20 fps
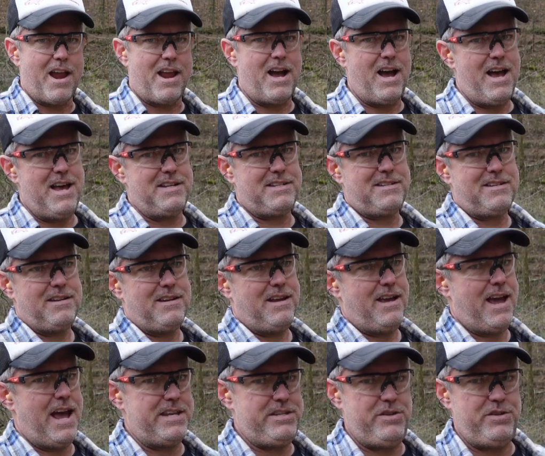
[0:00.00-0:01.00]
guys,
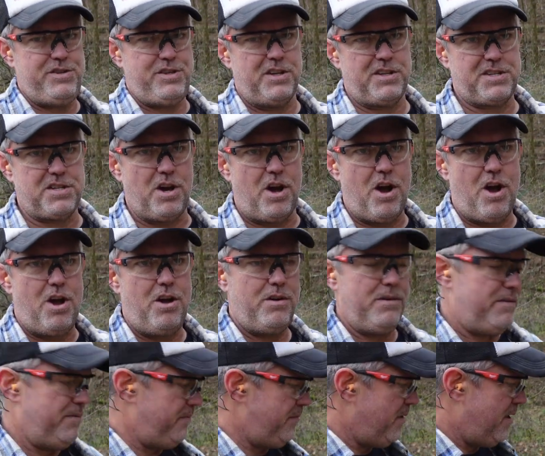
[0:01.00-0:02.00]
as you just saw,
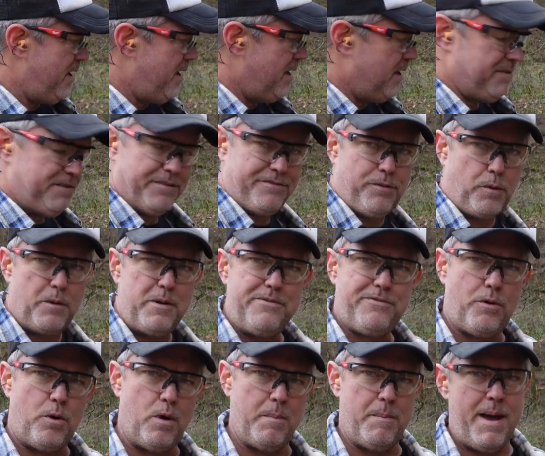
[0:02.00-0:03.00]
the
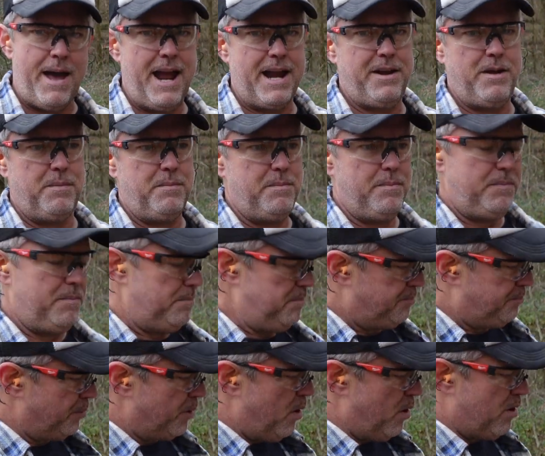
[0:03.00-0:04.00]
44 Magnum
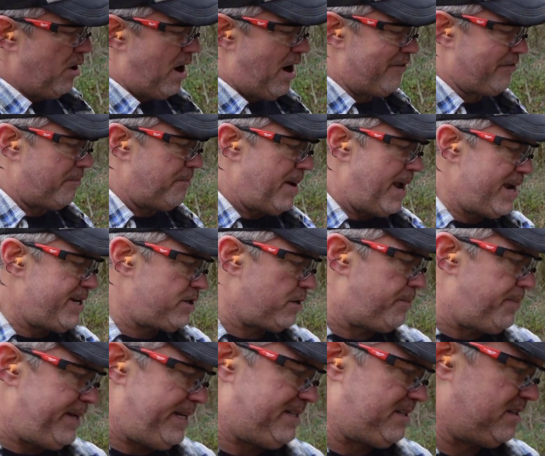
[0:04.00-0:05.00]
broke off major
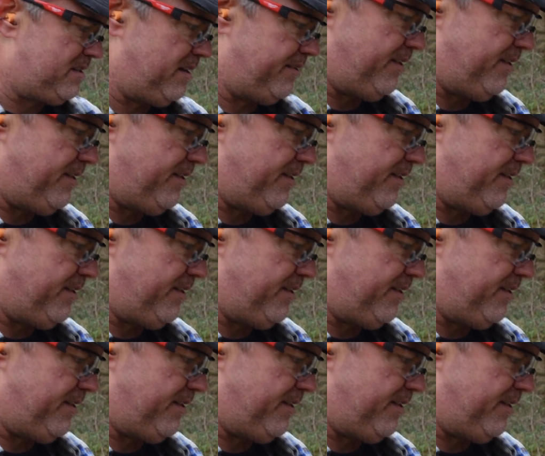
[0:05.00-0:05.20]
pieces of